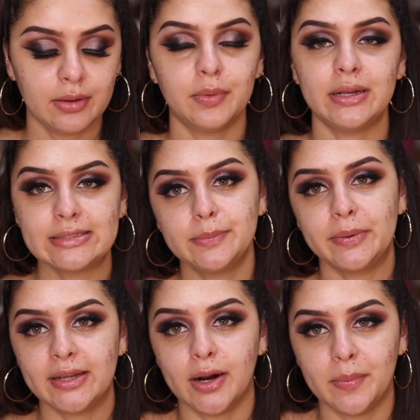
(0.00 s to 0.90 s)
Well, I did
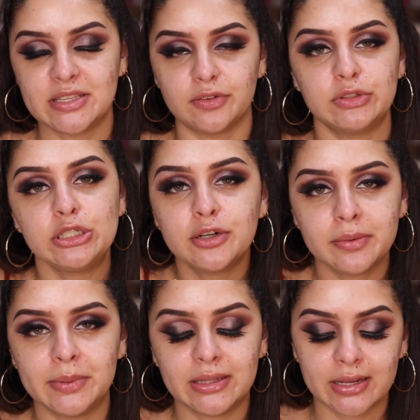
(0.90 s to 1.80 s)
pick it out myself, but you know
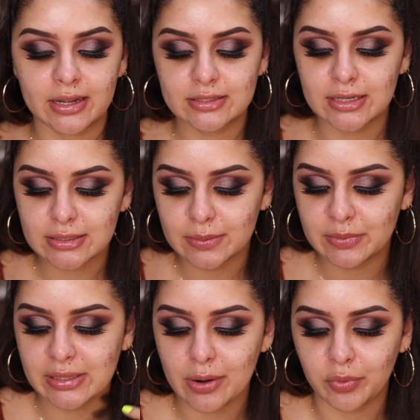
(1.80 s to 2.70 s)
what I mean? Like, it's not
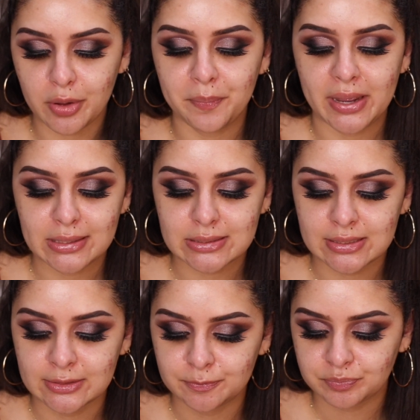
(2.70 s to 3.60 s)
something that I would have
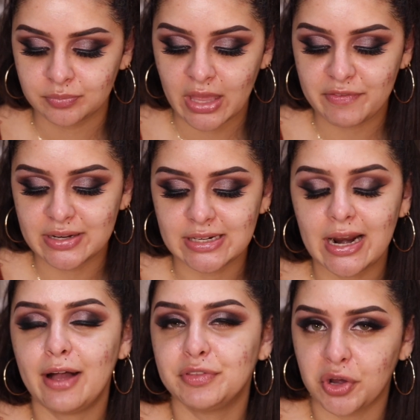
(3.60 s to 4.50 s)
picked if I
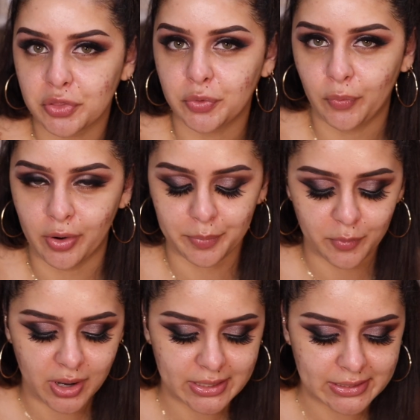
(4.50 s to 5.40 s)
didn't have the other
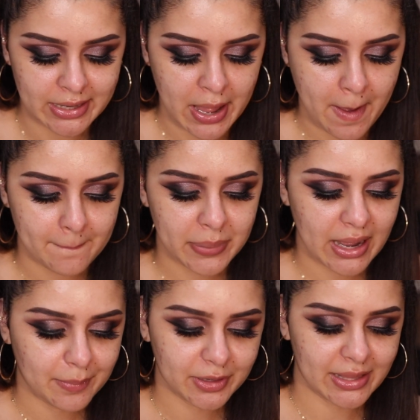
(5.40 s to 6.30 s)
warm one, but
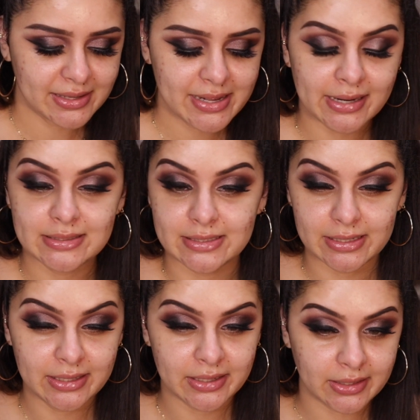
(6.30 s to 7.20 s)
I'm glad that I
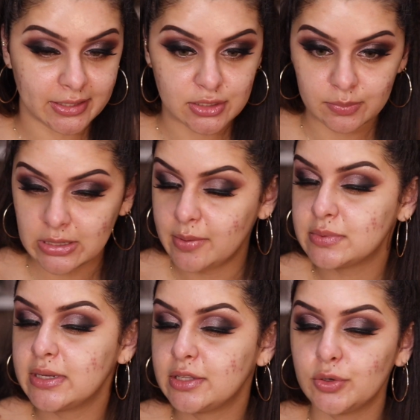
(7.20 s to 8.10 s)
did. Like,
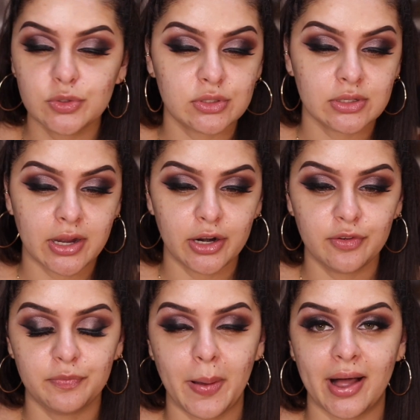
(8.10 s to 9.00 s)
sometimes like those kind
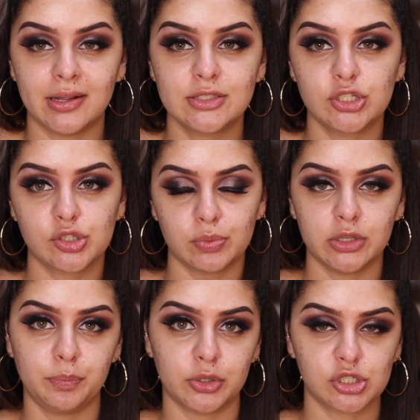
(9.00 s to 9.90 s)
of palettes just
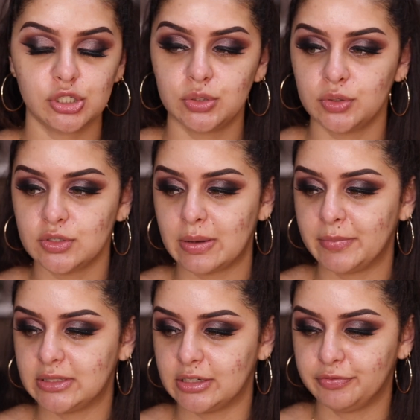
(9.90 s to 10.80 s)
really push you to do
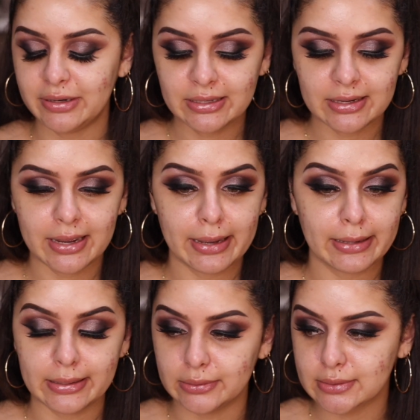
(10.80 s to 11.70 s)
something different
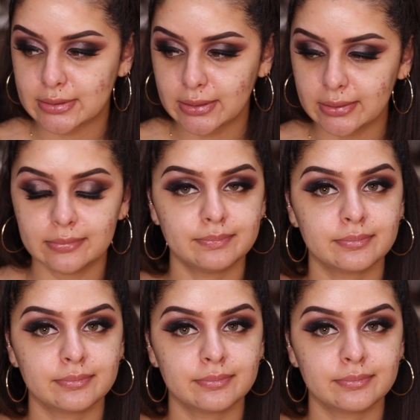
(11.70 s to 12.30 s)
and it looks good.